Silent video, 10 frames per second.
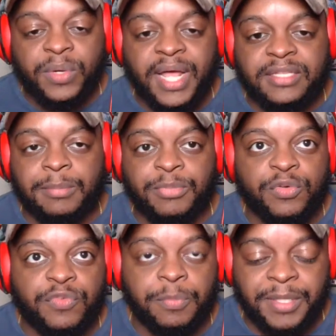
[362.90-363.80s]
without the
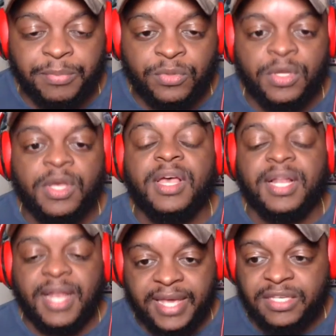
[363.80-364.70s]
beautiful people
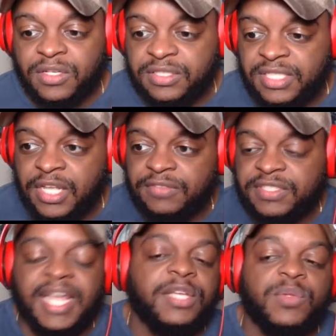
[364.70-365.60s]
like
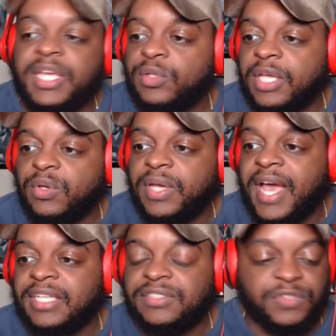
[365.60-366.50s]
yourselves. Thank you
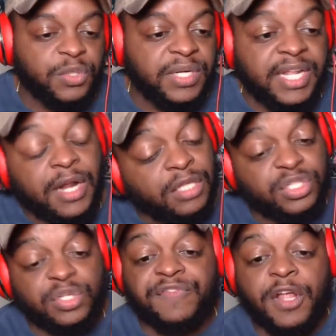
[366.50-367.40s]
guys for tuning in.
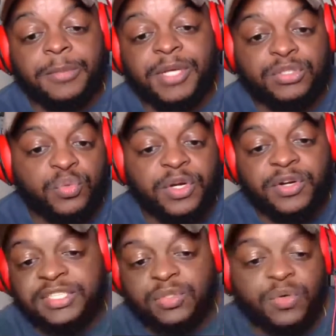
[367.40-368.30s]
Also, you can follow me on
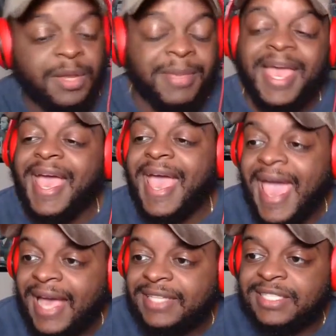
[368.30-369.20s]
Twitter and Instagram
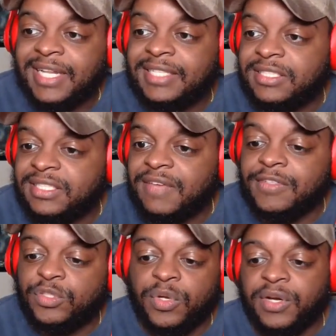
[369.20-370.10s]
at
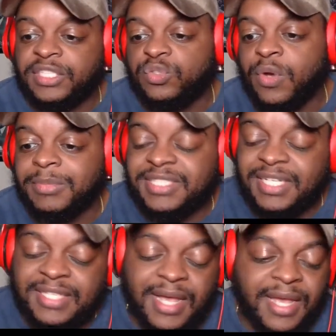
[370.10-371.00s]
JLightsy7, Twitter, Instagram, and
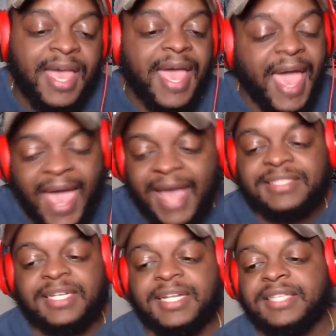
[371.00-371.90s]
TikTok.
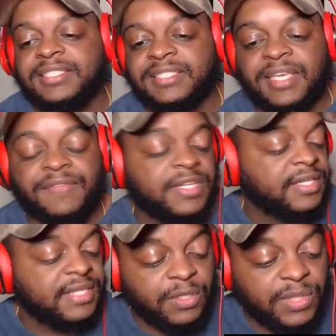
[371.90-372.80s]
@JLightsy7.
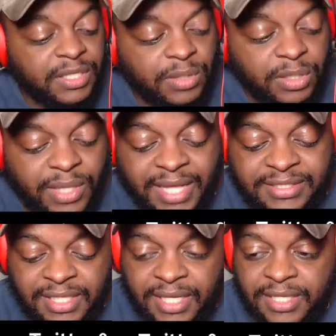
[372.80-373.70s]
Thank you
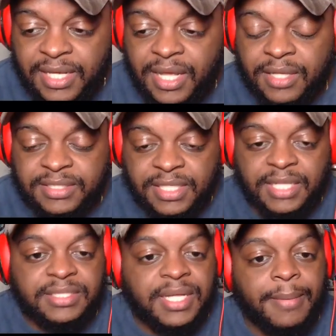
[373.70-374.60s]
guys again. See you next